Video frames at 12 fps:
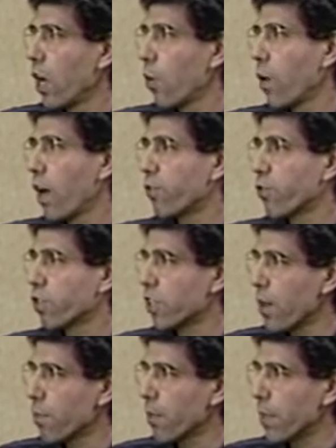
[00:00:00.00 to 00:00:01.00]
Well, for
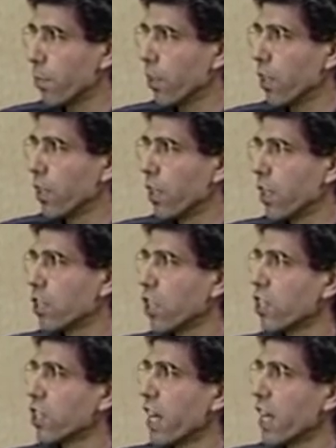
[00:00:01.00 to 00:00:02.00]
some people,
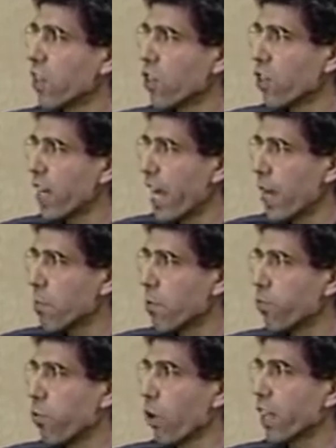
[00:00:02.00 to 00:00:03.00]
just saying their name
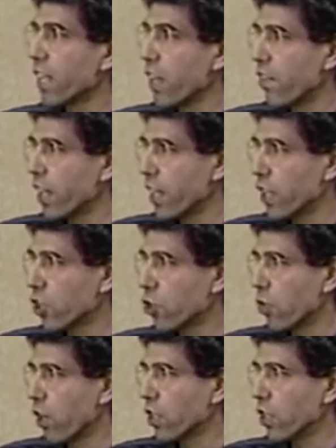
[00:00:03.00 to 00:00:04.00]
before giving an
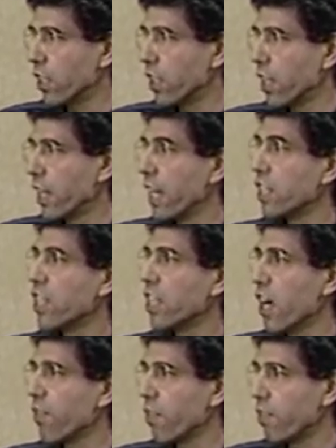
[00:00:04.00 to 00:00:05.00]
instruction is
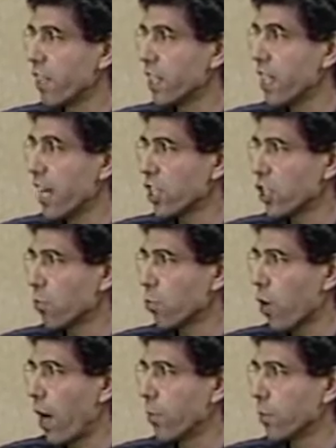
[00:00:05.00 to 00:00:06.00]
enough of an attention
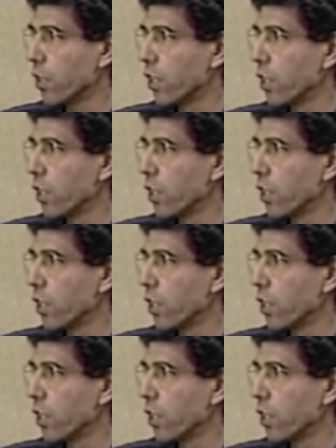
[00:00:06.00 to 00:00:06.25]
prompt.